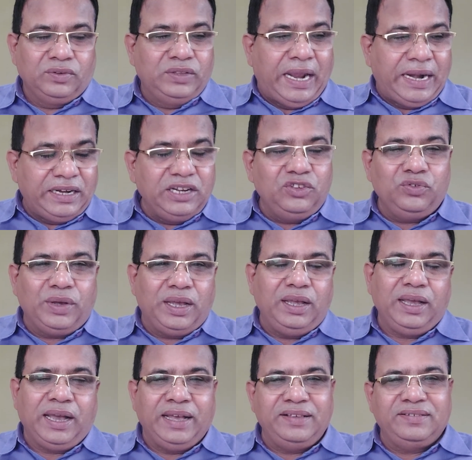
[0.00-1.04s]
That is
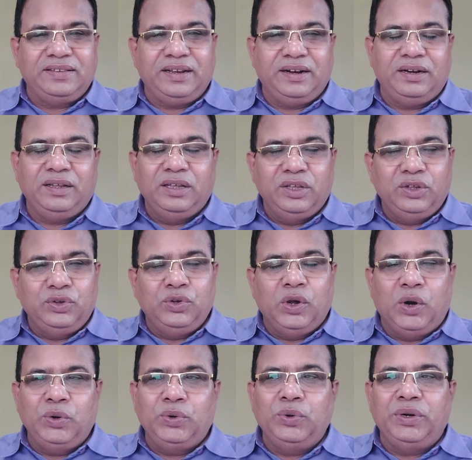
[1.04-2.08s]
why I said you
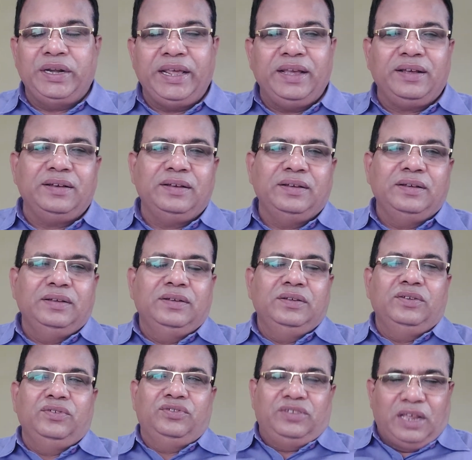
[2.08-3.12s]
have to take
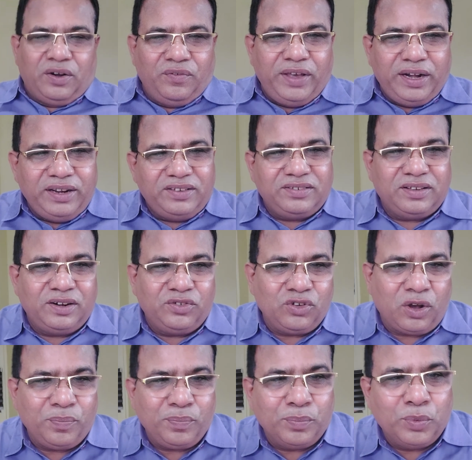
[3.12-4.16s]
survey research
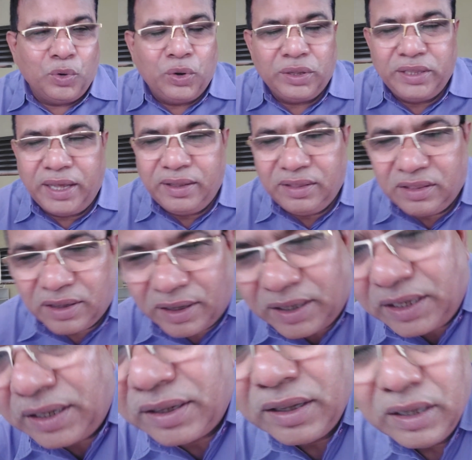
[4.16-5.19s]
of more than
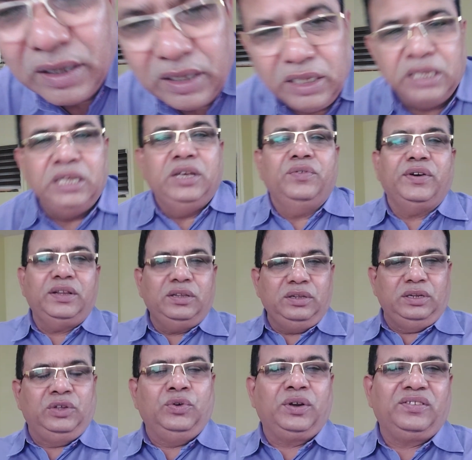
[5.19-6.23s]
30.
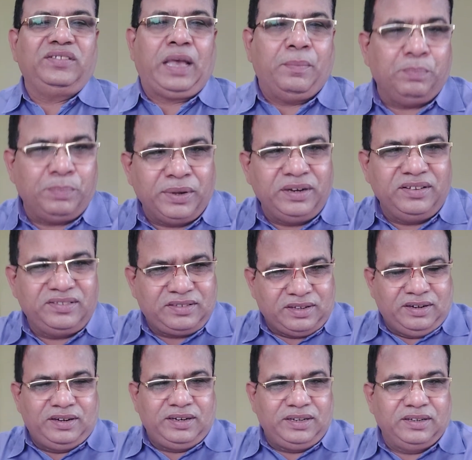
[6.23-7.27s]
Even your sample is
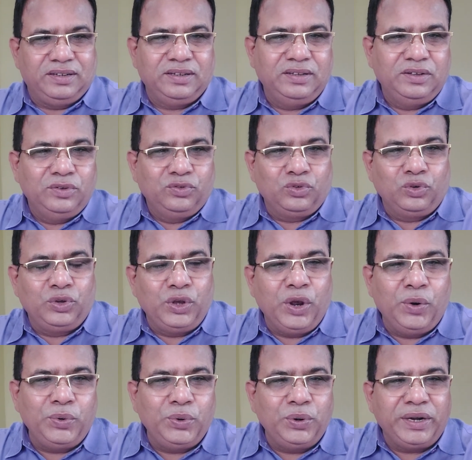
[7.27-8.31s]
30. So you
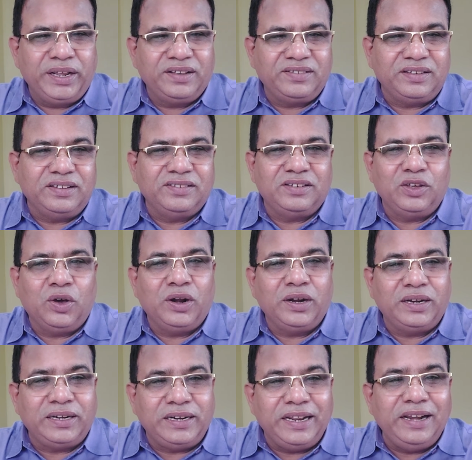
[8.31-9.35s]
have to take 60
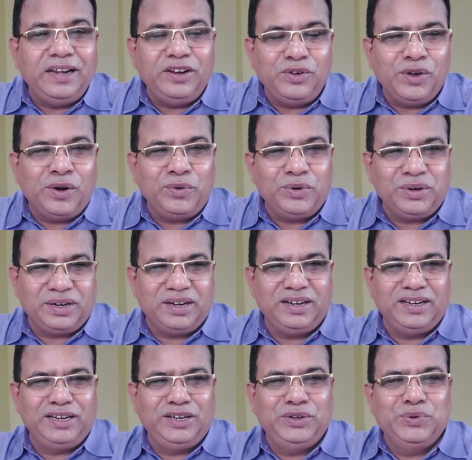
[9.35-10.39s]
or till you have to
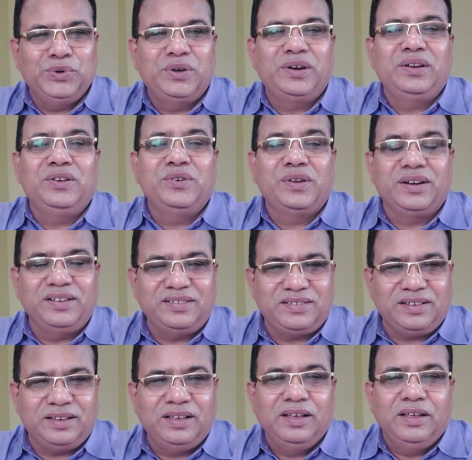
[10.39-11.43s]
continue your
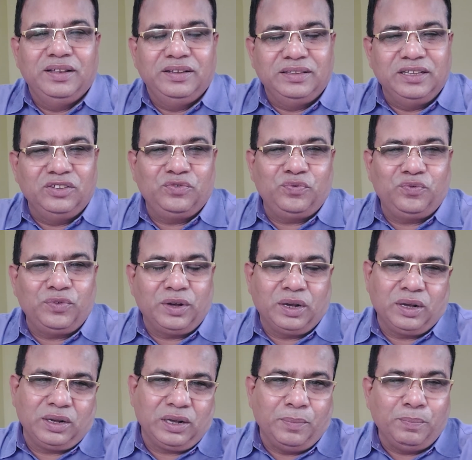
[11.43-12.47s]
research, this
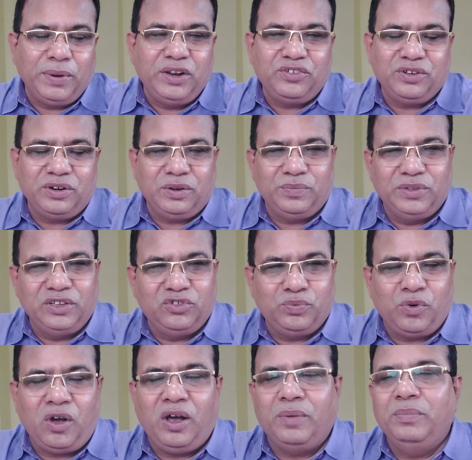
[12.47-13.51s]
completion of this
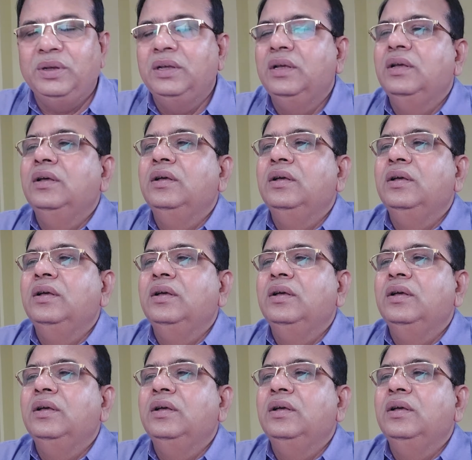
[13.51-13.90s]
form.